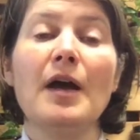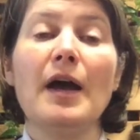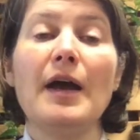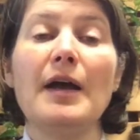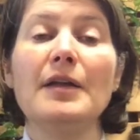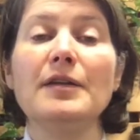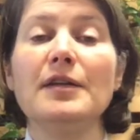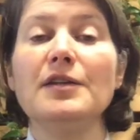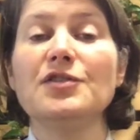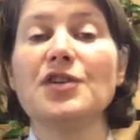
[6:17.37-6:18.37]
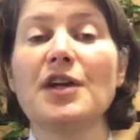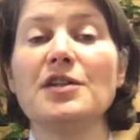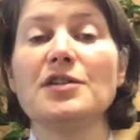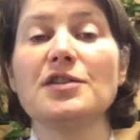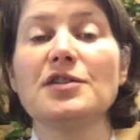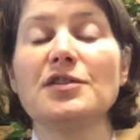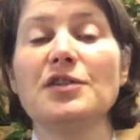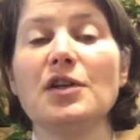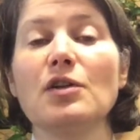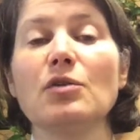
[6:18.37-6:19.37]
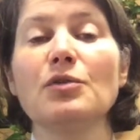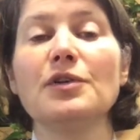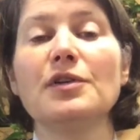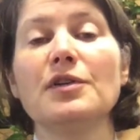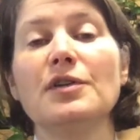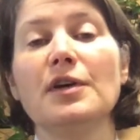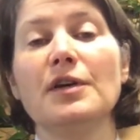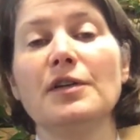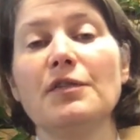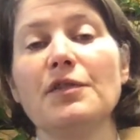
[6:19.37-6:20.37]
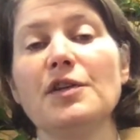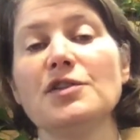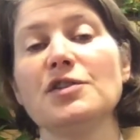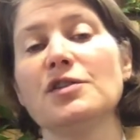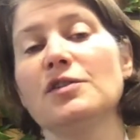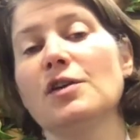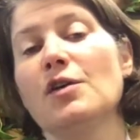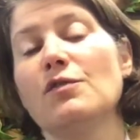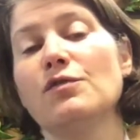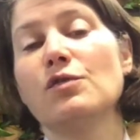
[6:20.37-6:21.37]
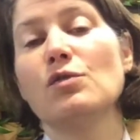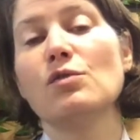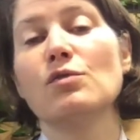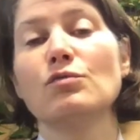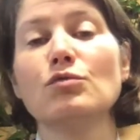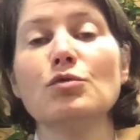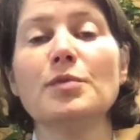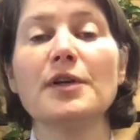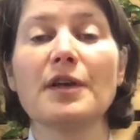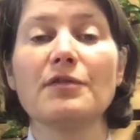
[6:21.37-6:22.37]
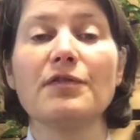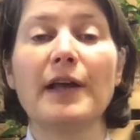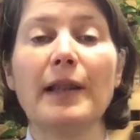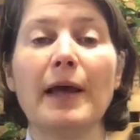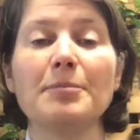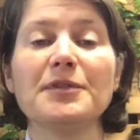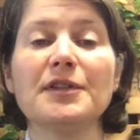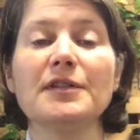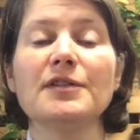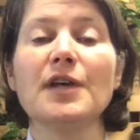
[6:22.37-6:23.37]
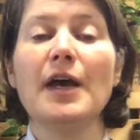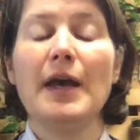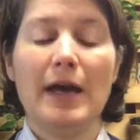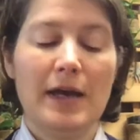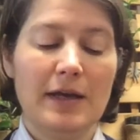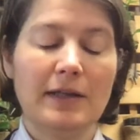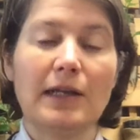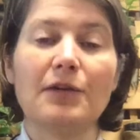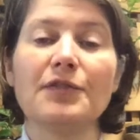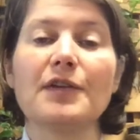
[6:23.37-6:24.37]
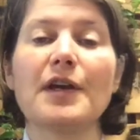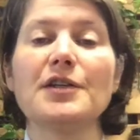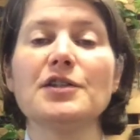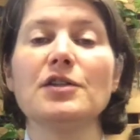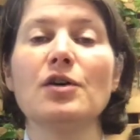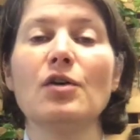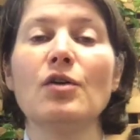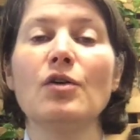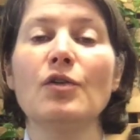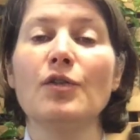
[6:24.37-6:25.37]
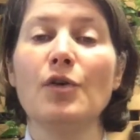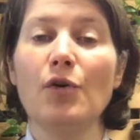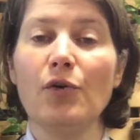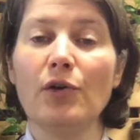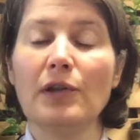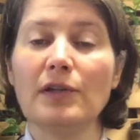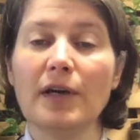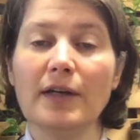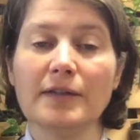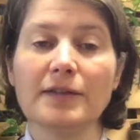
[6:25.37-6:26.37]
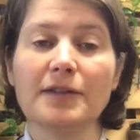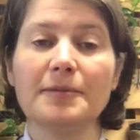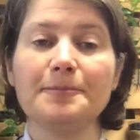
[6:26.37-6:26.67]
and these changes included a definition for rubric and fail absence and clarification on the hurdle task.